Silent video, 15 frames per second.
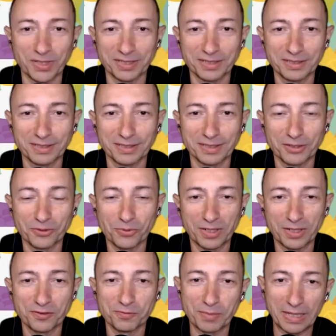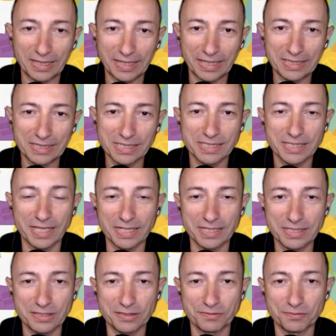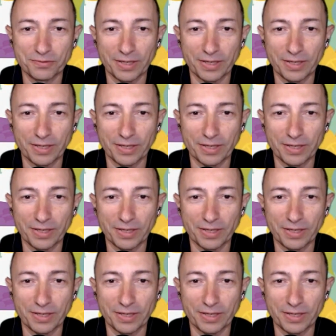and uh, one of my latest guests, in